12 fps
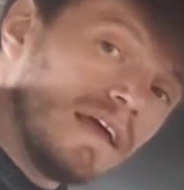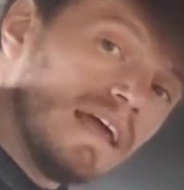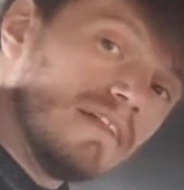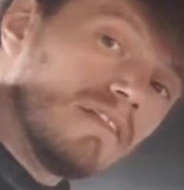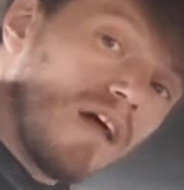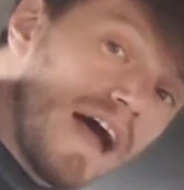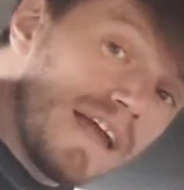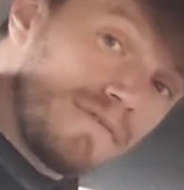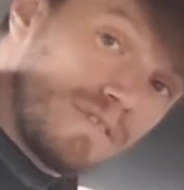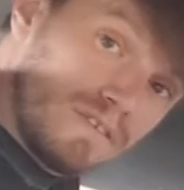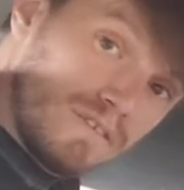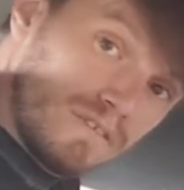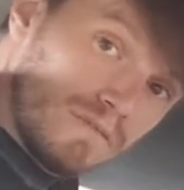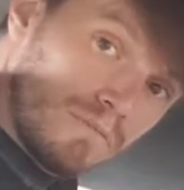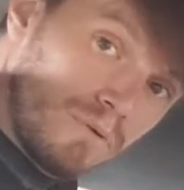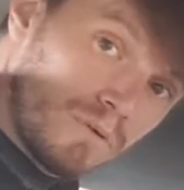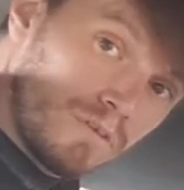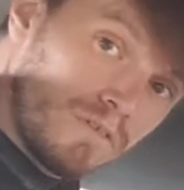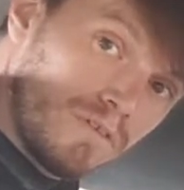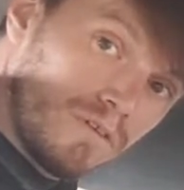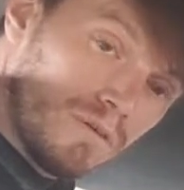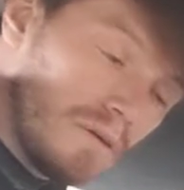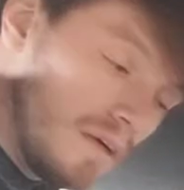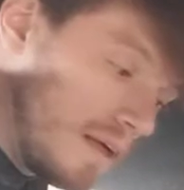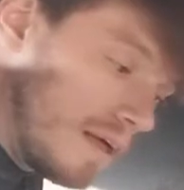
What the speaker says: In life, this is important too.